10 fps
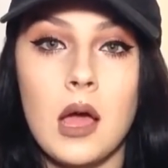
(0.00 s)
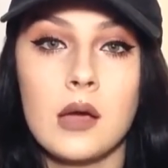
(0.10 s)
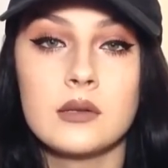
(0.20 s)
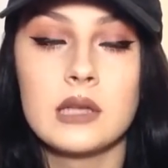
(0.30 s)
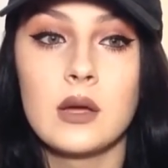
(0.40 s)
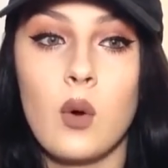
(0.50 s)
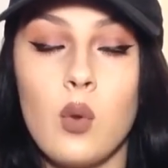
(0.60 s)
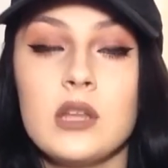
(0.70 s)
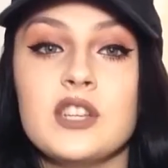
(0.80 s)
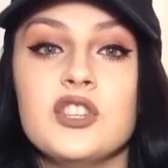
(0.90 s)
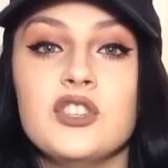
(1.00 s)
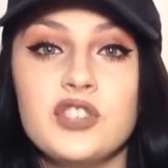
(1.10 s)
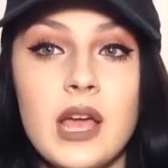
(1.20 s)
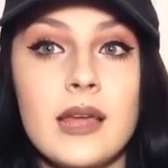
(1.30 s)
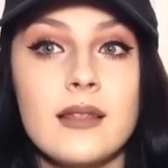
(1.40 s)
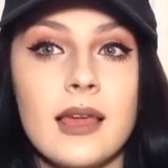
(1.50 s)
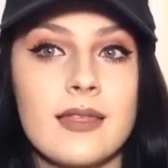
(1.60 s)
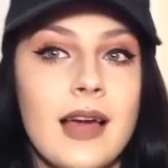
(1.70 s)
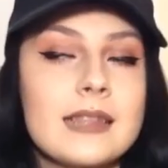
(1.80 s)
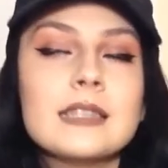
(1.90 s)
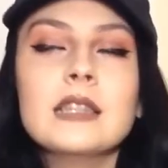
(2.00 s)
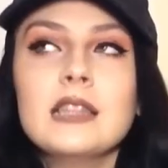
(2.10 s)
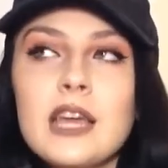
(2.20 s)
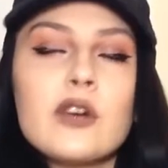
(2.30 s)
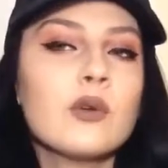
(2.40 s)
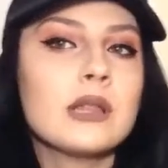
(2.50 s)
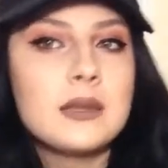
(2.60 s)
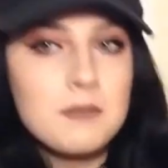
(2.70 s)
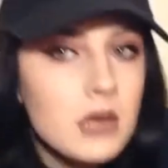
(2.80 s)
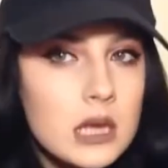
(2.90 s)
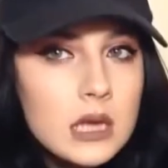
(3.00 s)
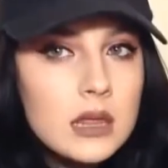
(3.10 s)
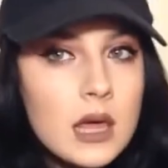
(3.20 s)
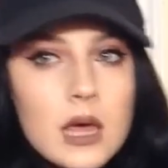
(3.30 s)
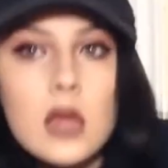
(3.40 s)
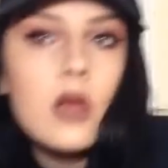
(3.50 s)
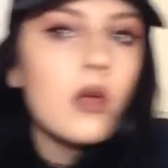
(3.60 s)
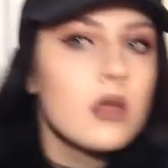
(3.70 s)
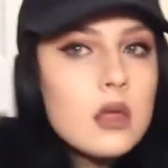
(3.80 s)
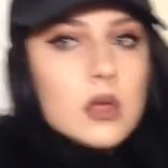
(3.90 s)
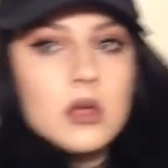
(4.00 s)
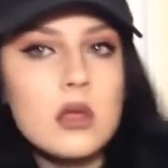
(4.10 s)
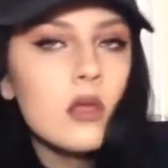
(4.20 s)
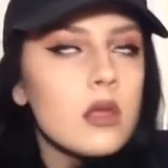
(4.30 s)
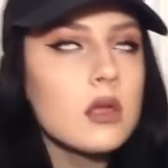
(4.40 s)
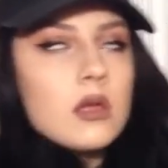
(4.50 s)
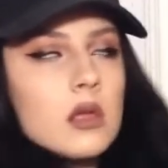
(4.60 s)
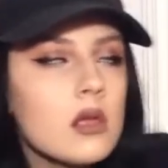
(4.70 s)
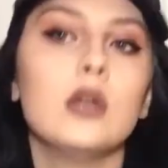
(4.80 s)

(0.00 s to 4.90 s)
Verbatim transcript: I was like, holy shit, like that's literally me, like, uh...